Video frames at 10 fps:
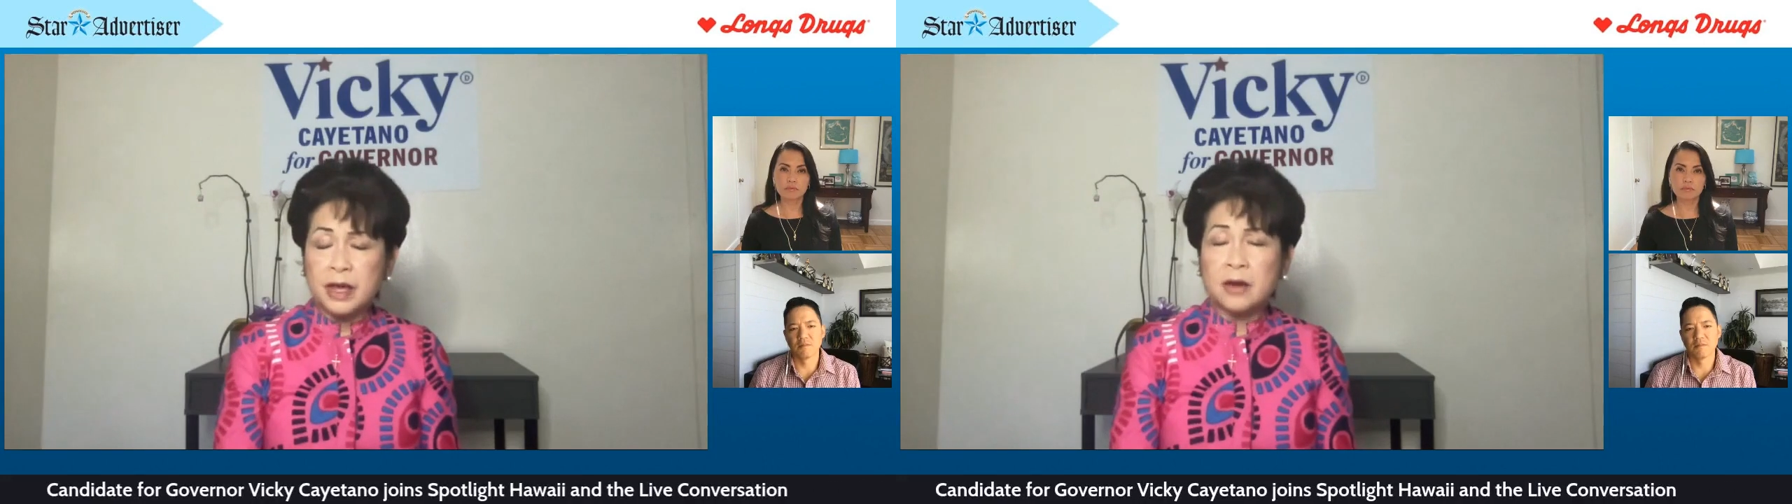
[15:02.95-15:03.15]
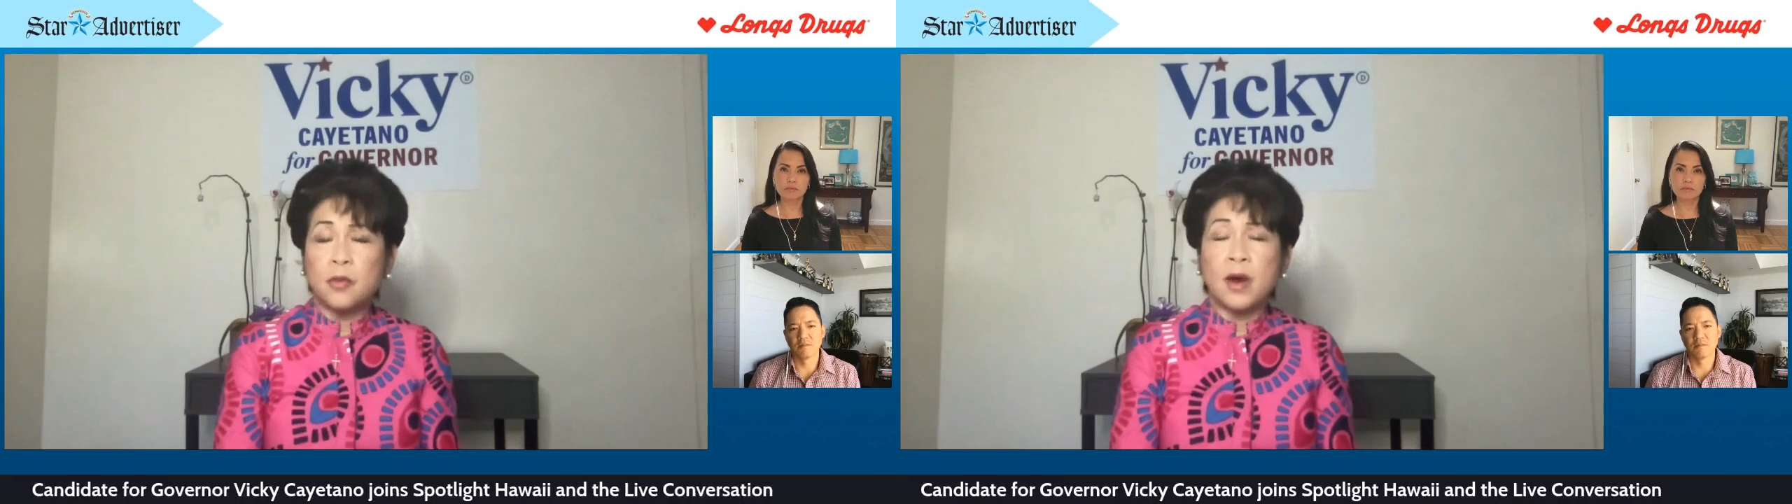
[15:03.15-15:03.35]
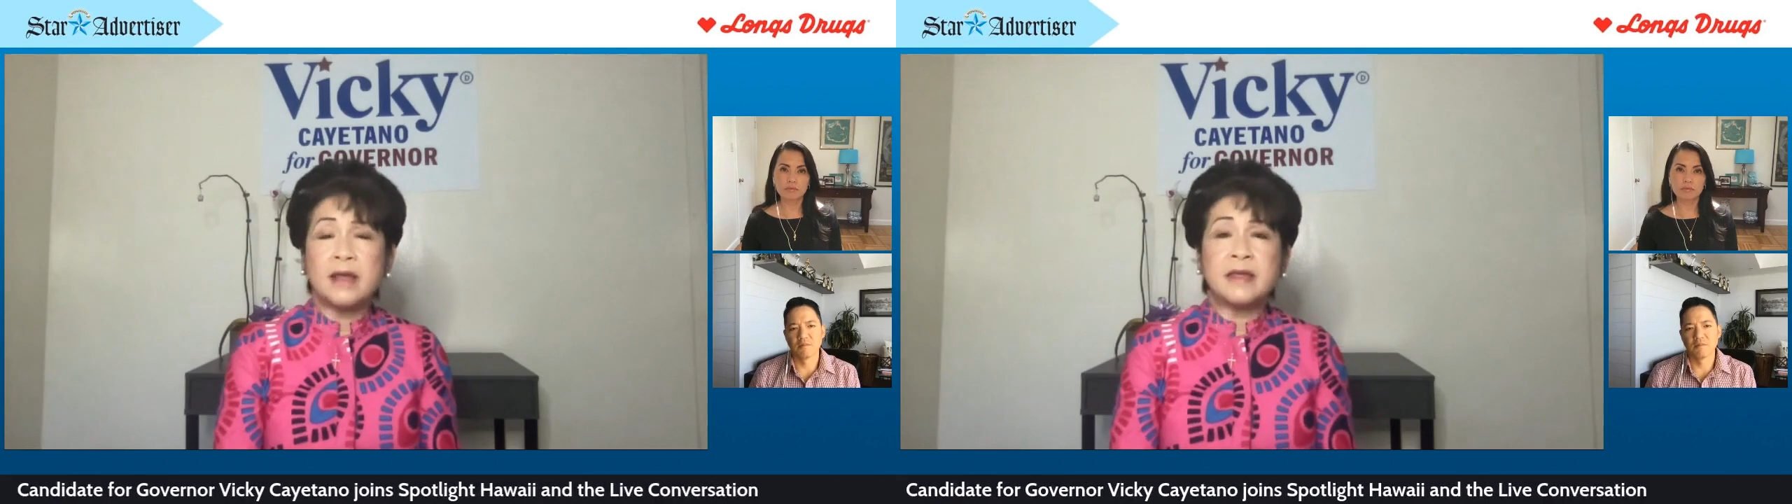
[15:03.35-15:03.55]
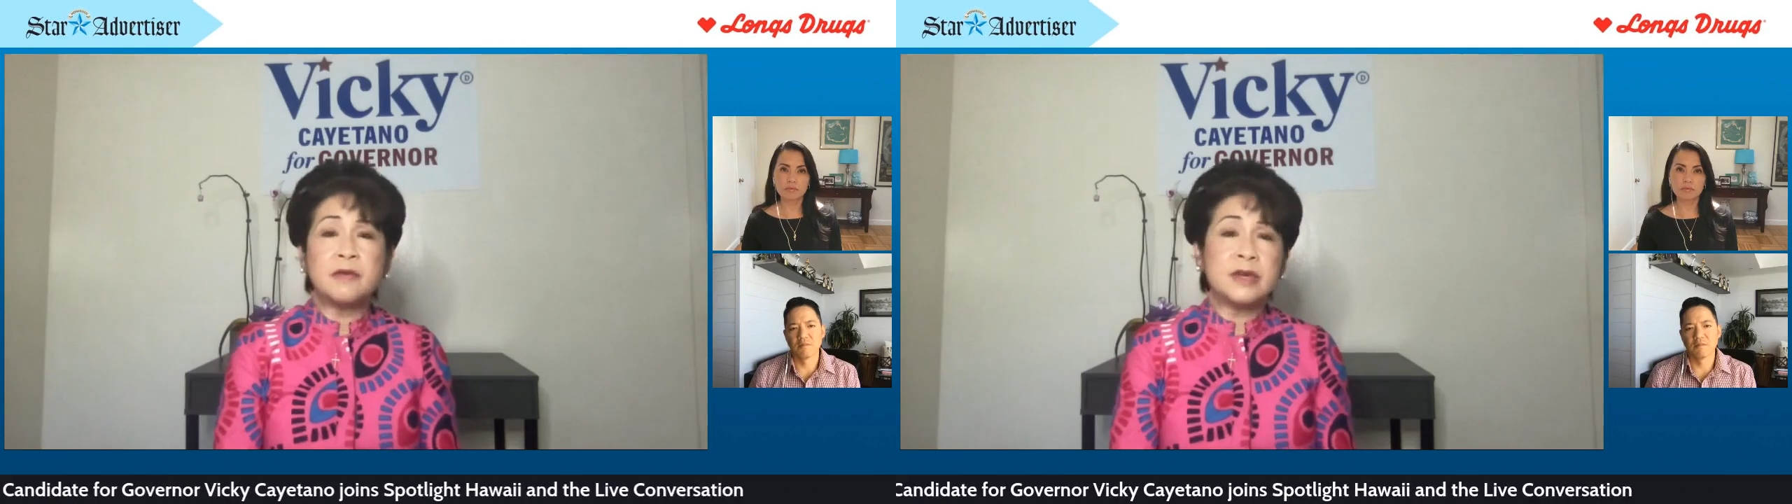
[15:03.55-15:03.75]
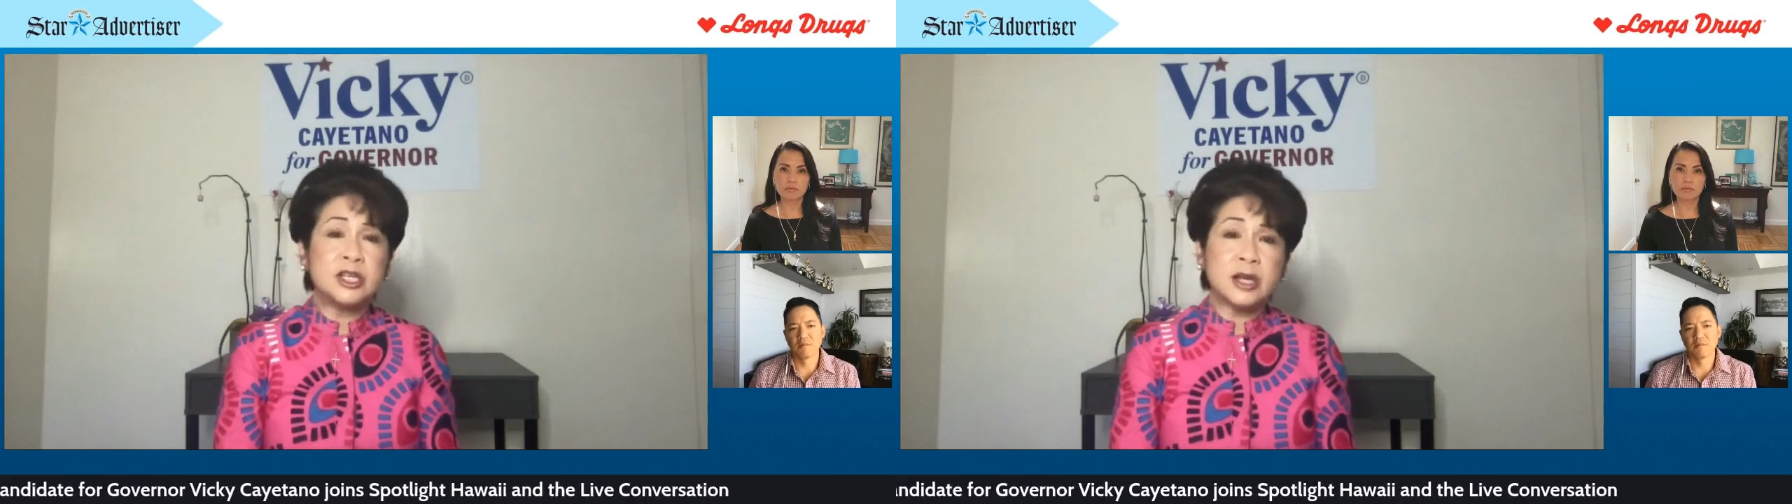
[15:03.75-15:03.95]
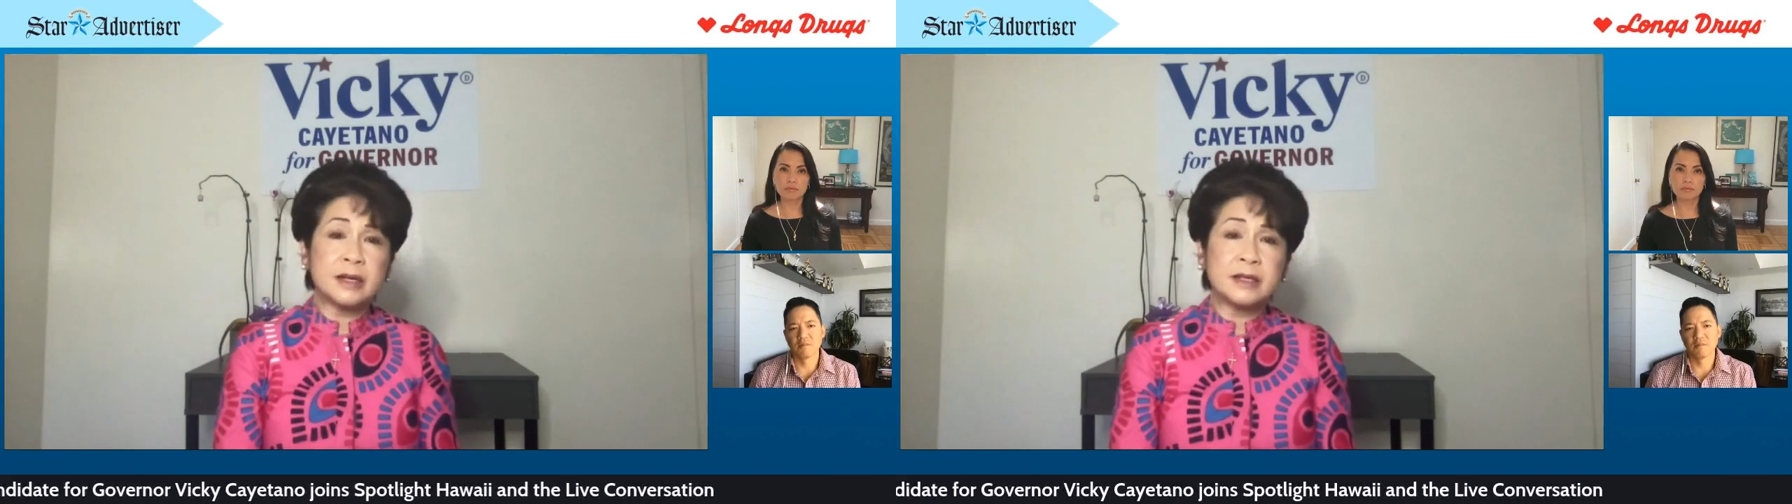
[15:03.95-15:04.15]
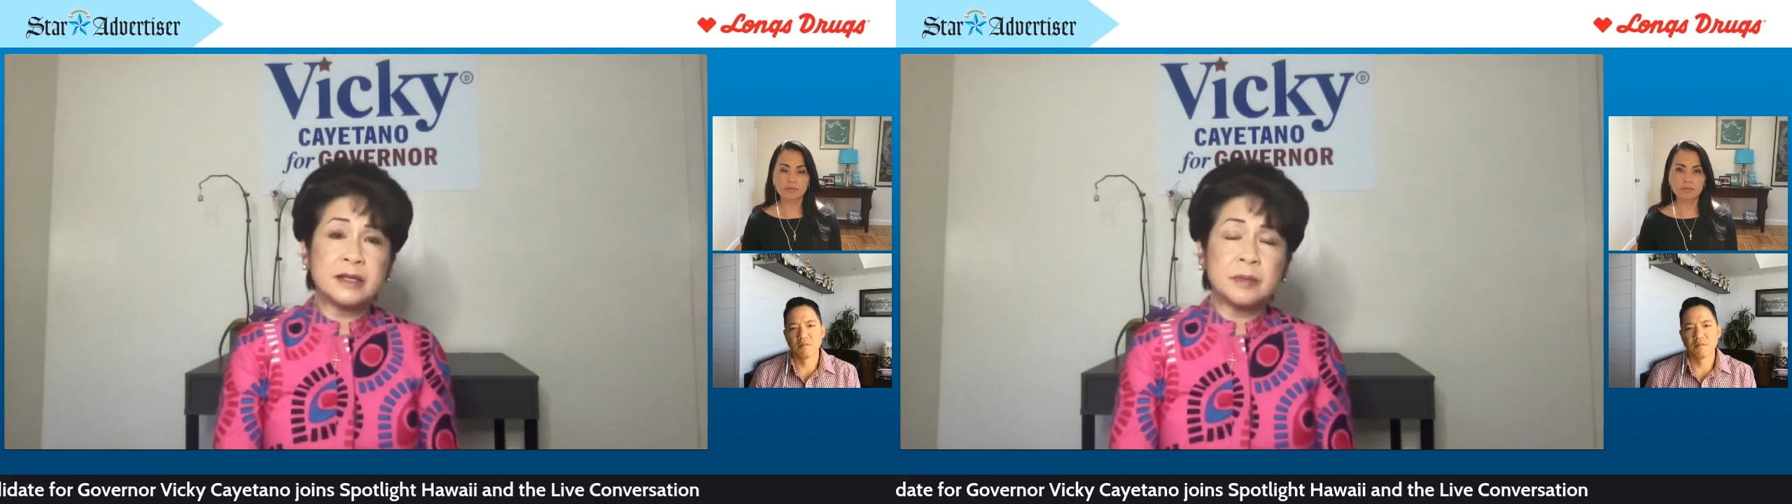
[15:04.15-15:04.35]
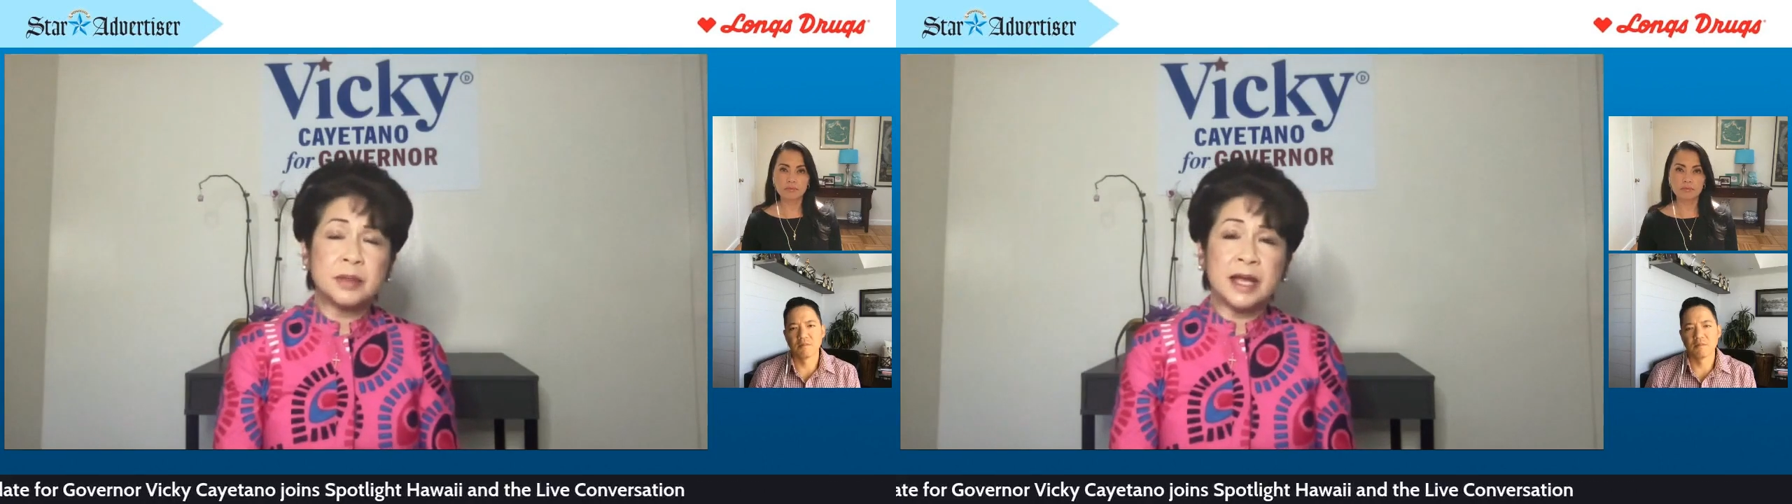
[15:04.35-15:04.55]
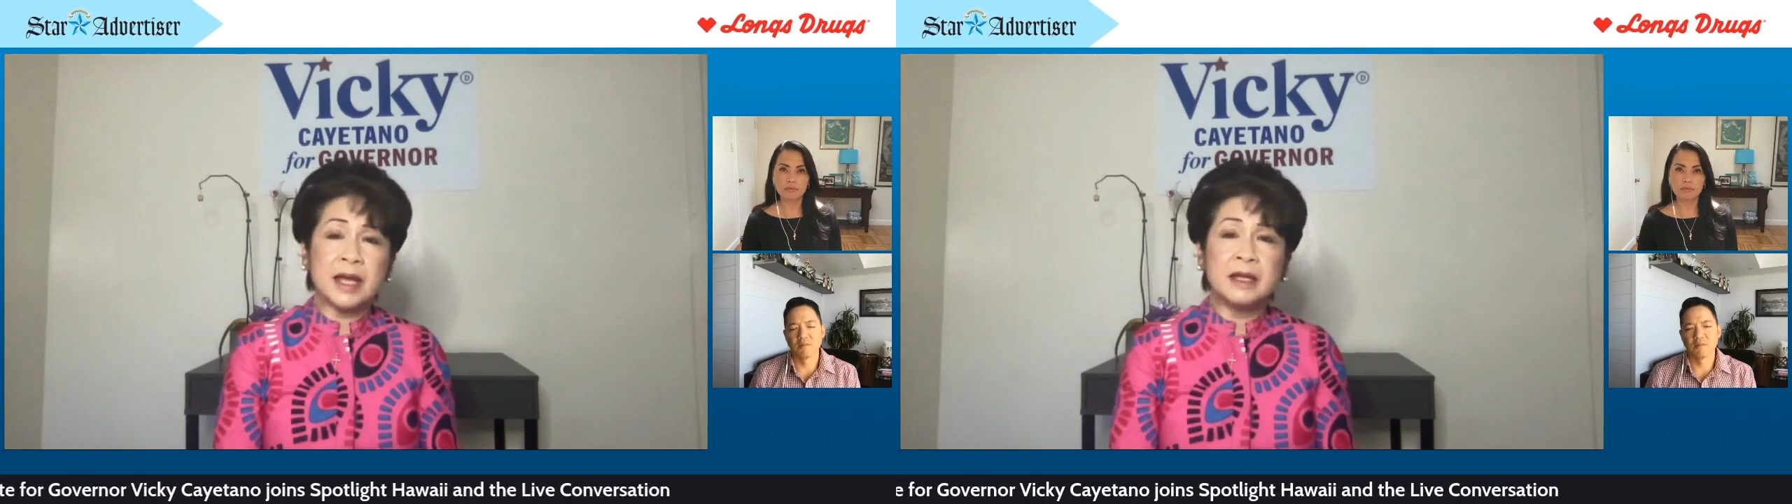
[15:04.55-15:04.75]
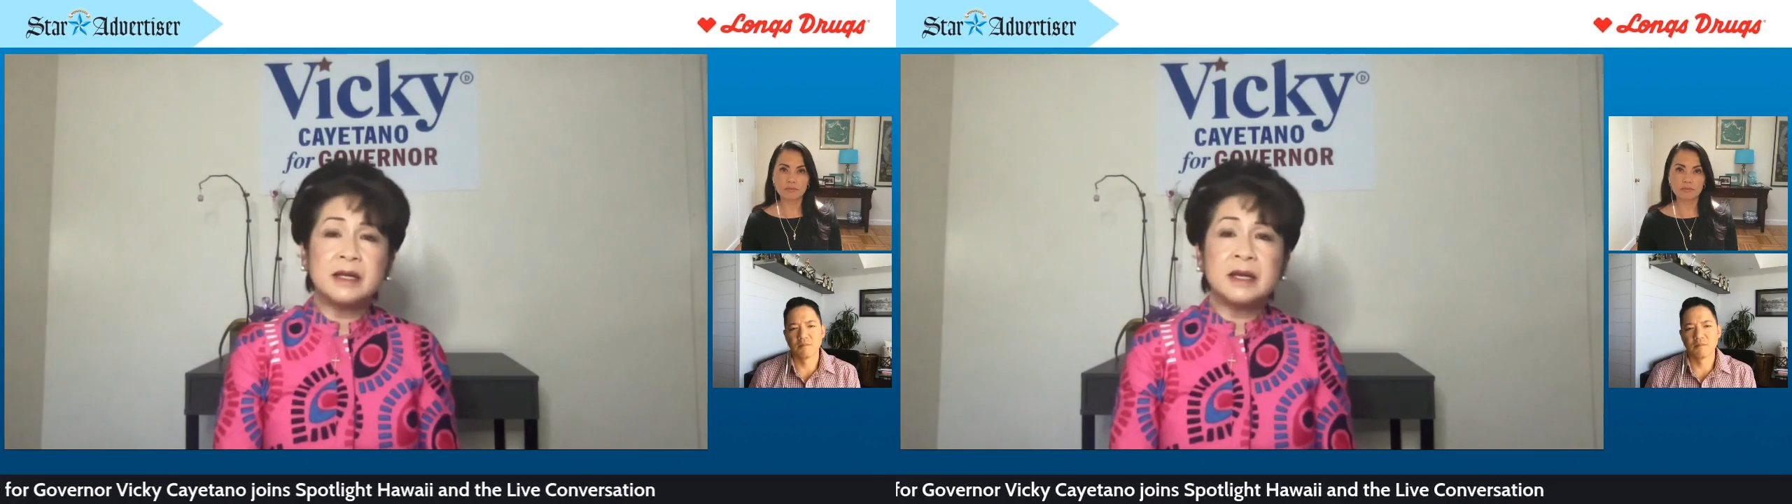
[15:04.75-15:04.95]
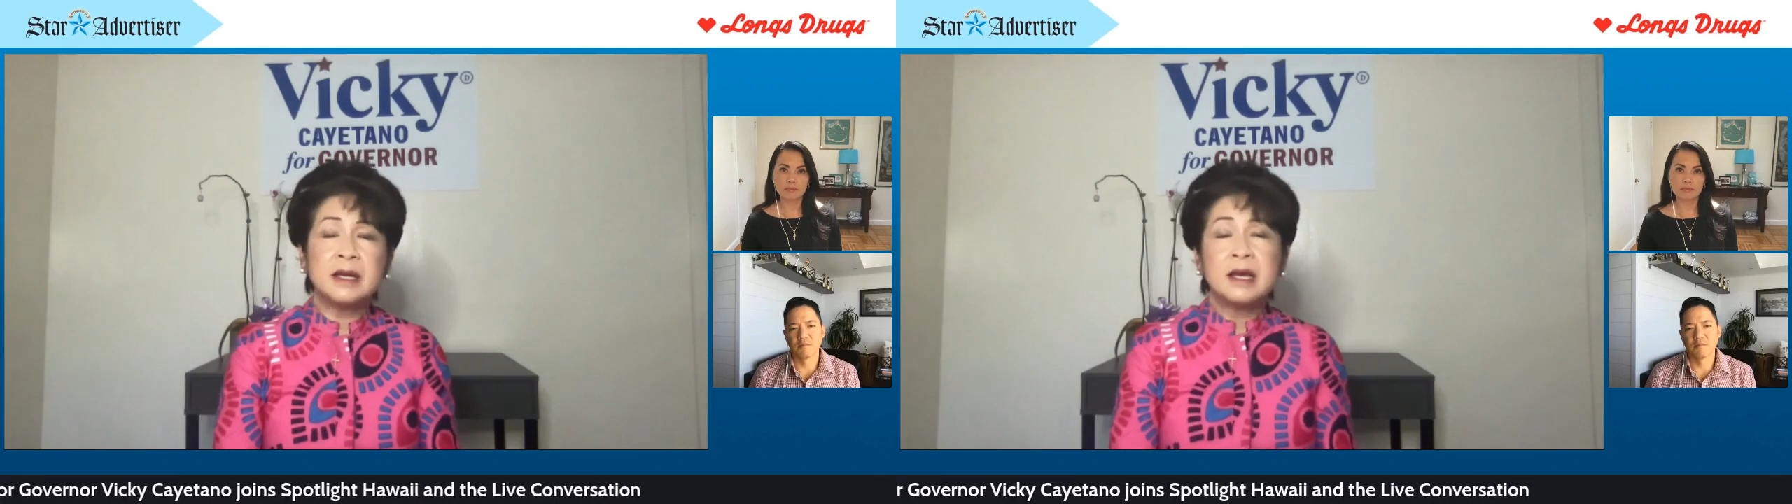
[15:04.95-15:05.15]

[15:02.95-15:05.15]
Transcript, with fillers: and why they rejected the plan